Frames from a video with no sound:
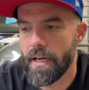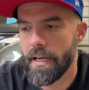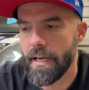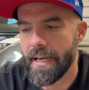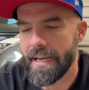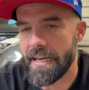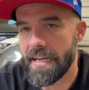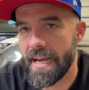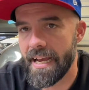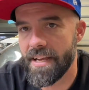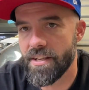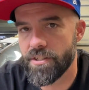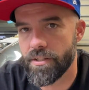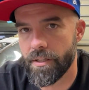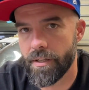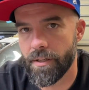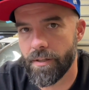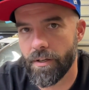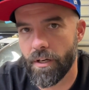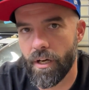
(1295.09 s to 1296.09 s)
He has
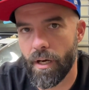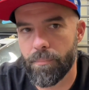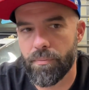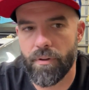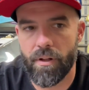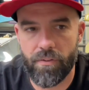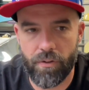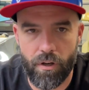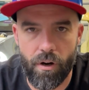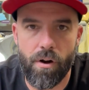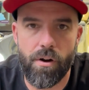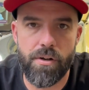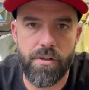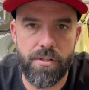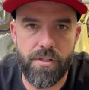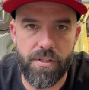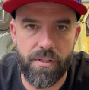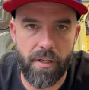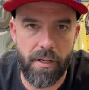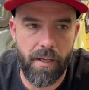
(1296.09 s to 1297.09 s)
a couple other
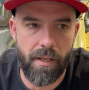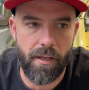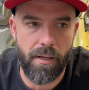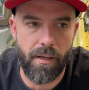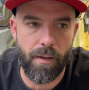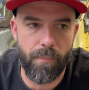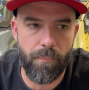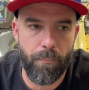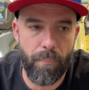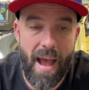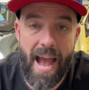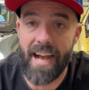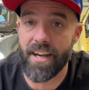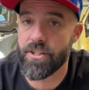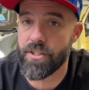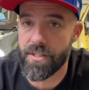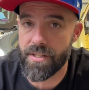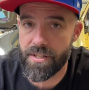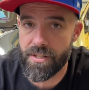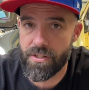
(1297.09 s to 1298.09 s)
cars,
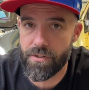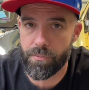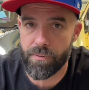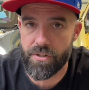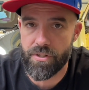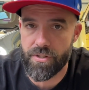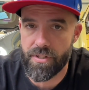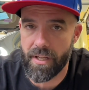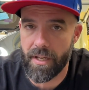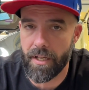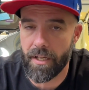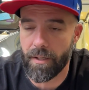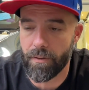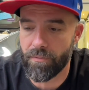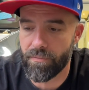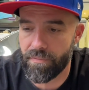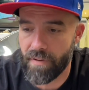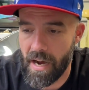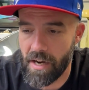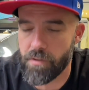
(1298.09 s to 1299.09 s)
Patches, which is a
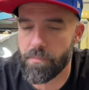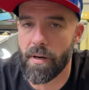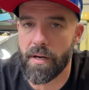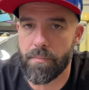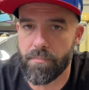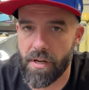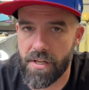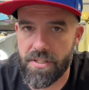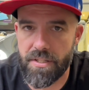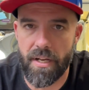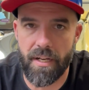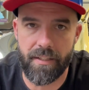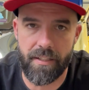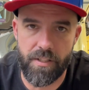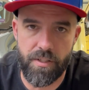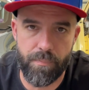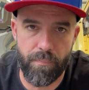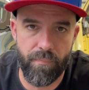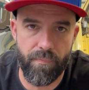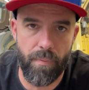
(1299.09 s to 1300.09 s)
Fox body Mustang
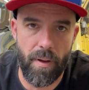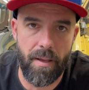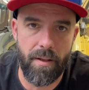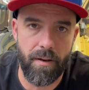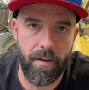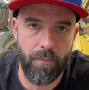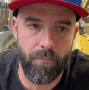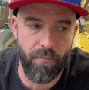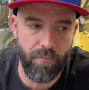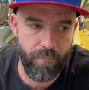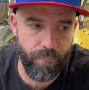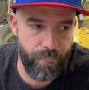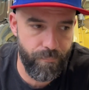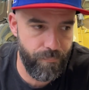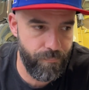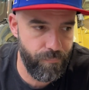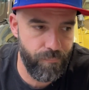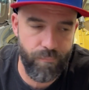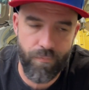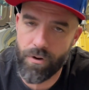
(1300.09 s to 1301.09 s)
that's been
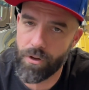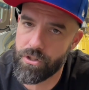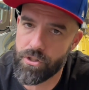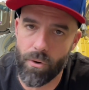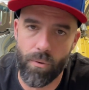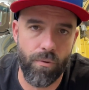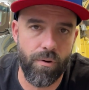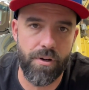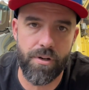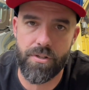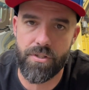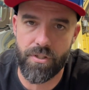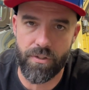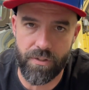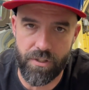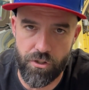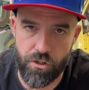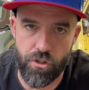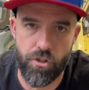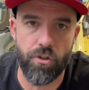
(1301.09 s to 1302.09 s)
notoriously
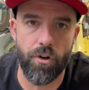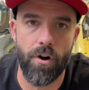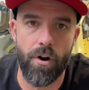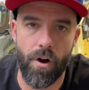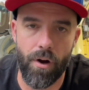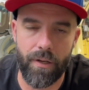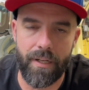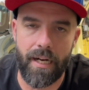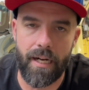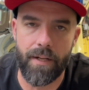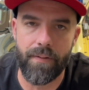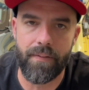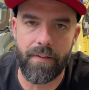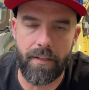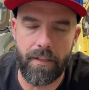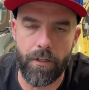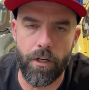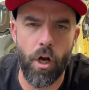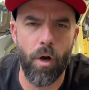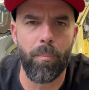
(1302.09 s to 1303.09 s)
strong on
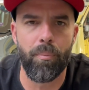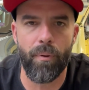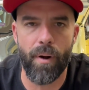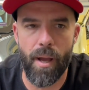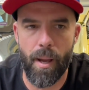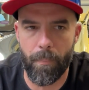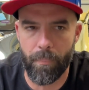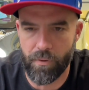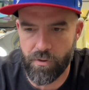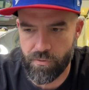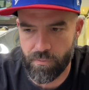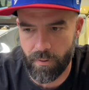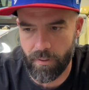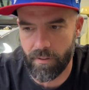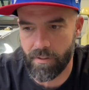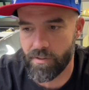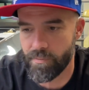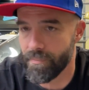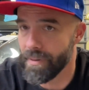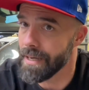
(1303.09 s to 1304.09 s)
the no prep, as well
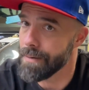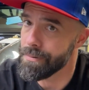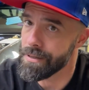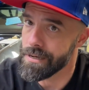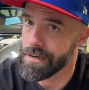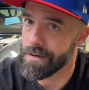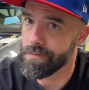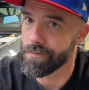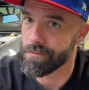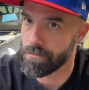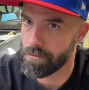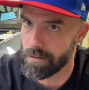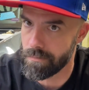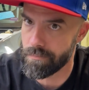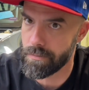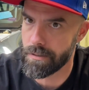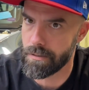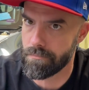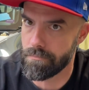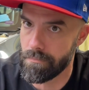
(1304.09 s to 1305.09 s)
as maybe even some
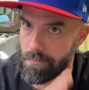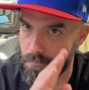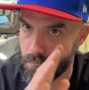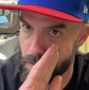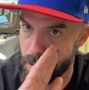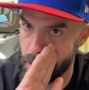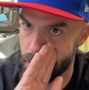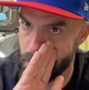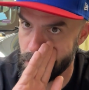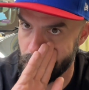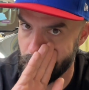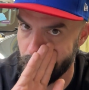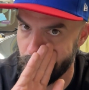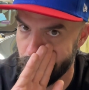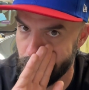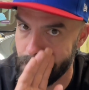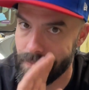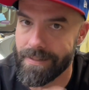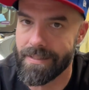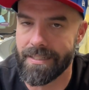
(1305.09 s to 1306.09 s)
of the
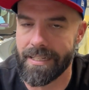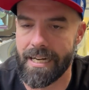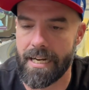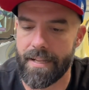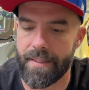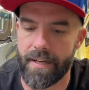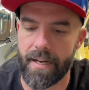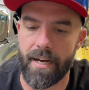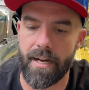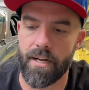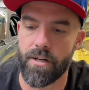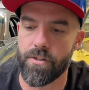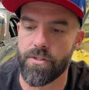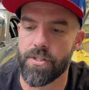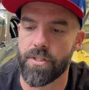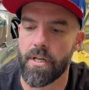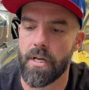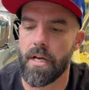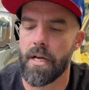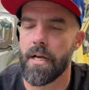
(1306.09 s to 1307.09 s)
Mexico side of the
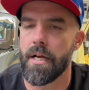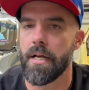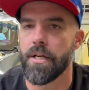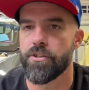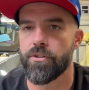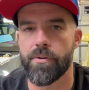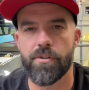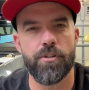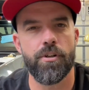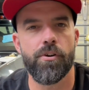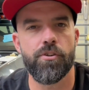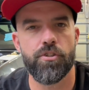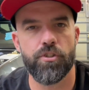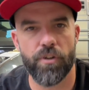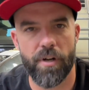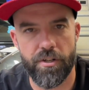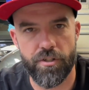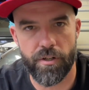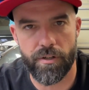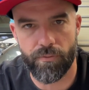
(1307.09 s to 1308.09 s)
house. So he's no
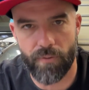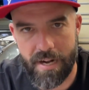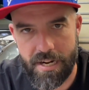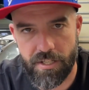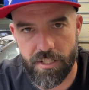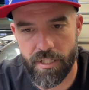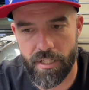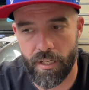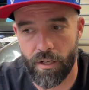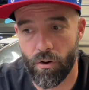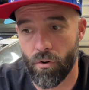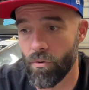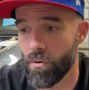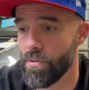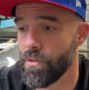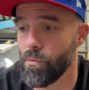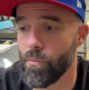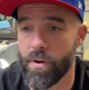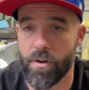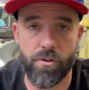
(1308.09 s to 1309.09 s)
stranger to racing or
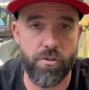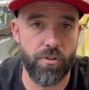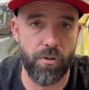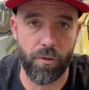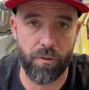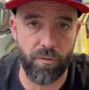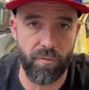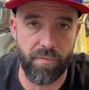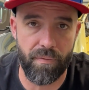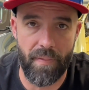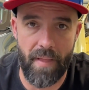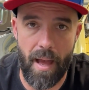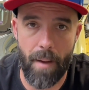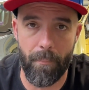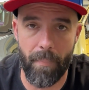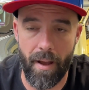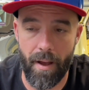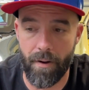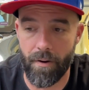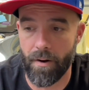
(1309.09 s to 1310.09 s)
the winner's circle for that
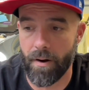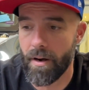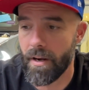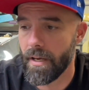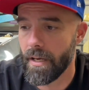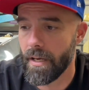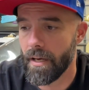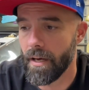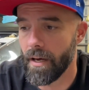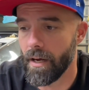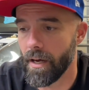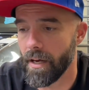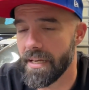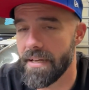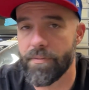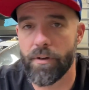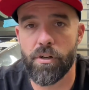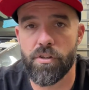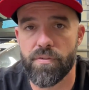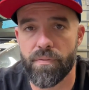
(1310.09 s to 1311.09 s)
matter.
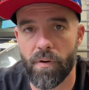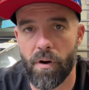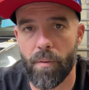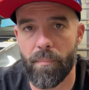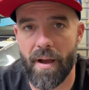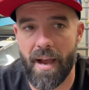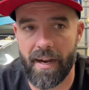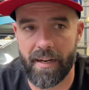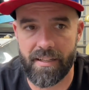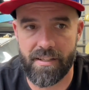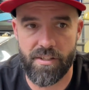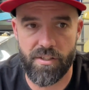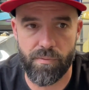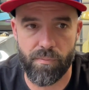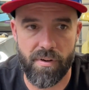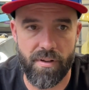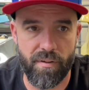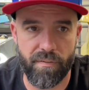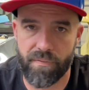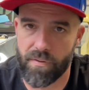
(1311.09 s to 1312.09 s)
Even goes far back as
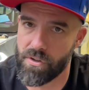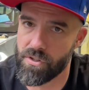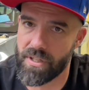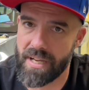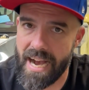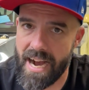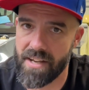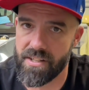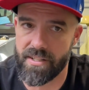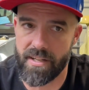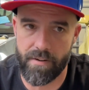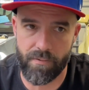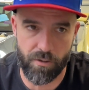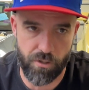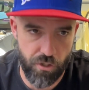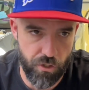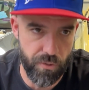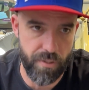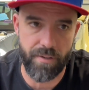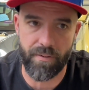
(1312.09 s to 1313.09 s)
one of the first guys to ever
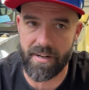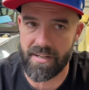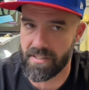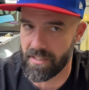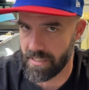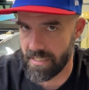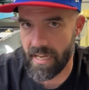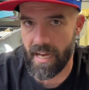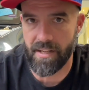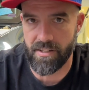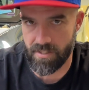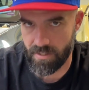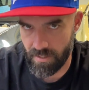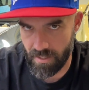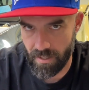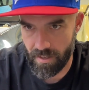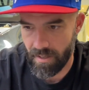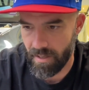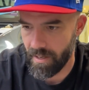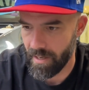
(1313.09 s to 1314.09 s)
street race a
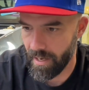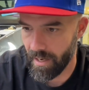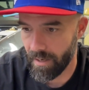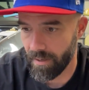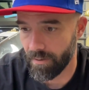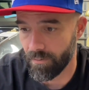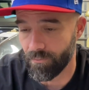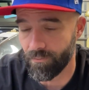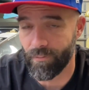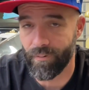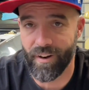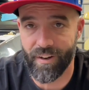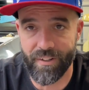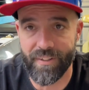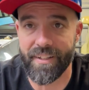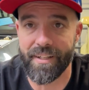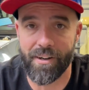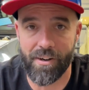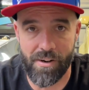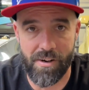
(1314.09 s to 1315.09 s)
Tesla and
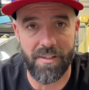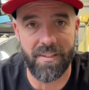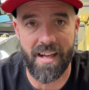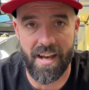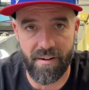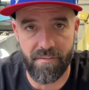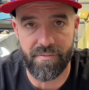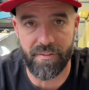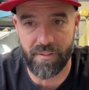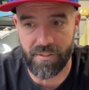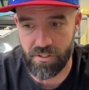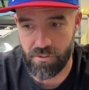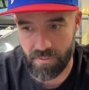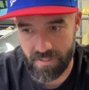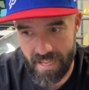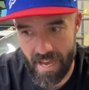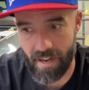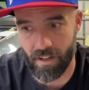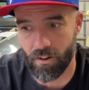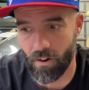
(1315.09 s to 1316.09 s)
really hurt a lot of feelings with
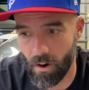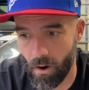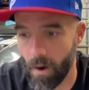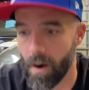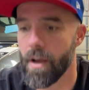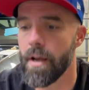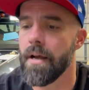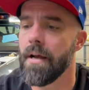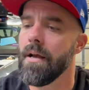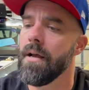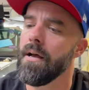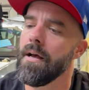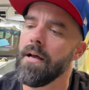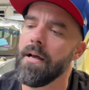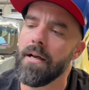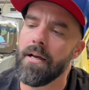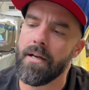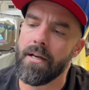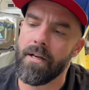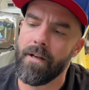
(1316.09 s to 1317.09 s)
that car.
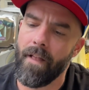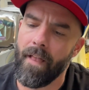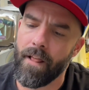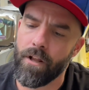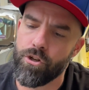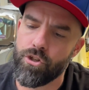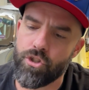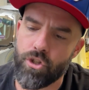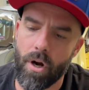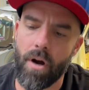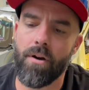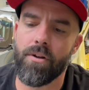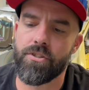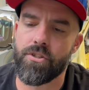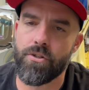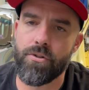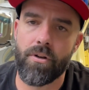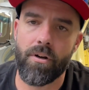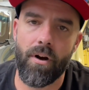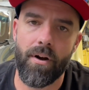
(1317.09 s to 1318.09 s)
Charles'
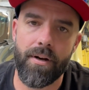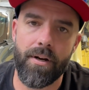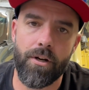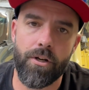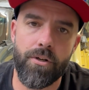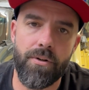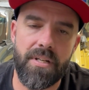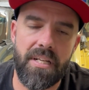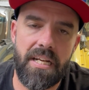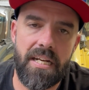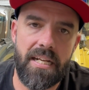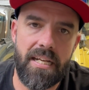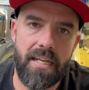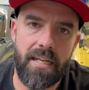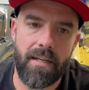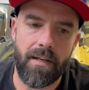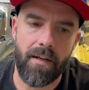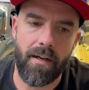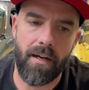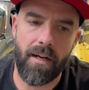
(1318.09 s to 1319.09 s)
new car here,
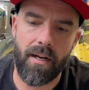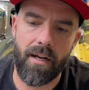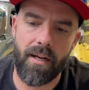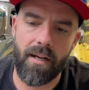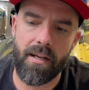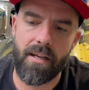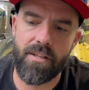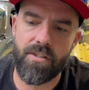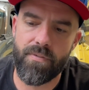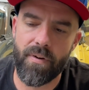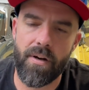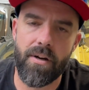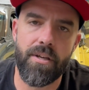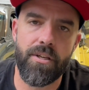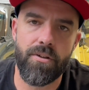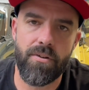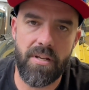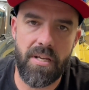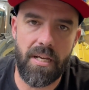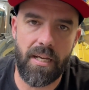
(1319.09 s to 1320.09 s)
Houdini, is very
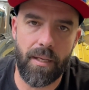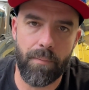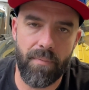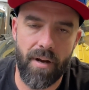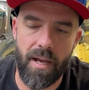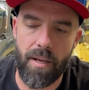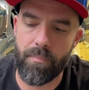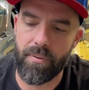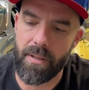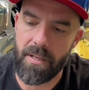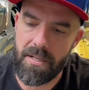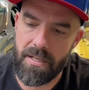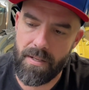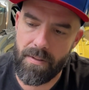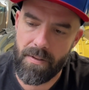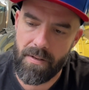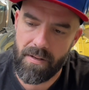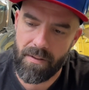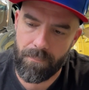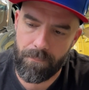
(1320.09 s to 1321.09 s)
unique in my opinion.